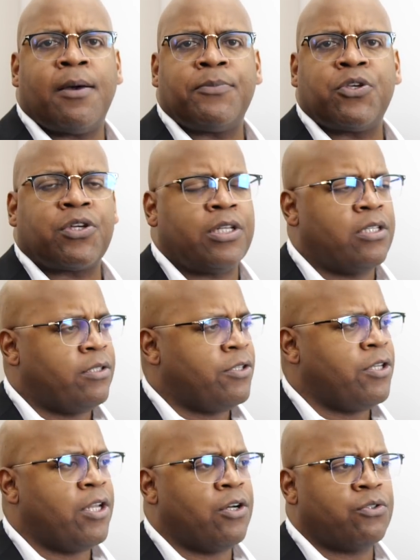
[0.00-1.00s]
you can
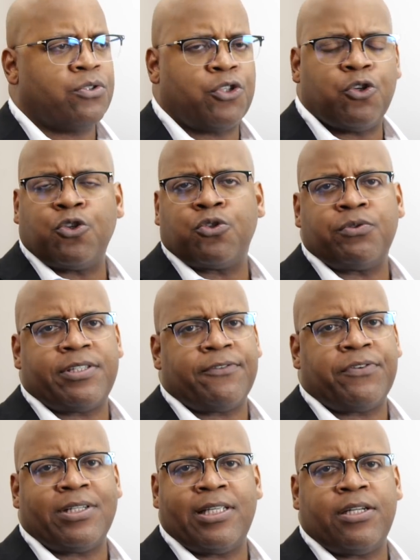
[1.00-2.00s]
Google
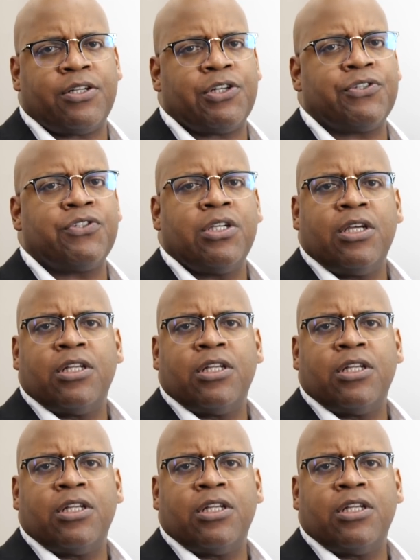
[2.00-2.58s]
different lenders,